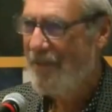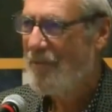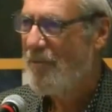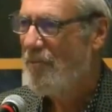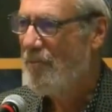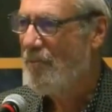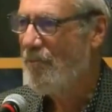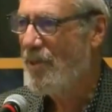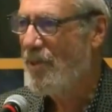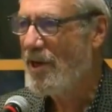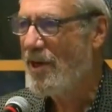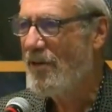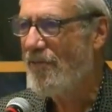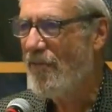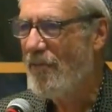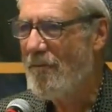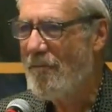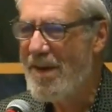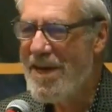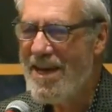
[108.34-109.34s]
But if a
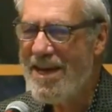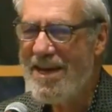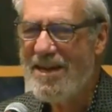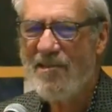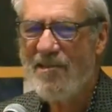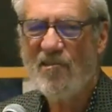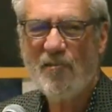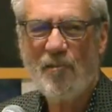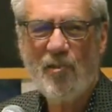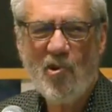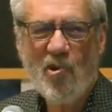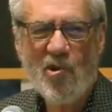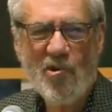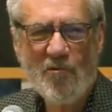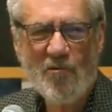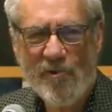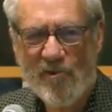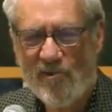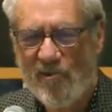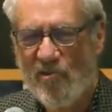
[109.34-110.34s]
man is born
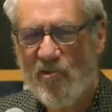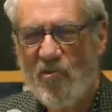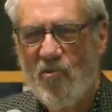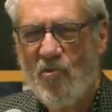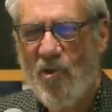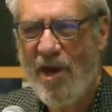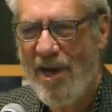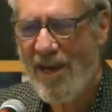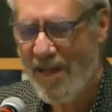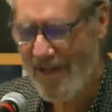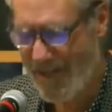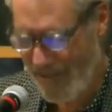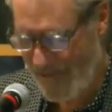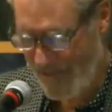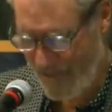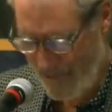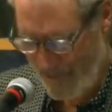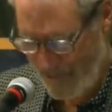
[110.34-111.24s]
with two heads,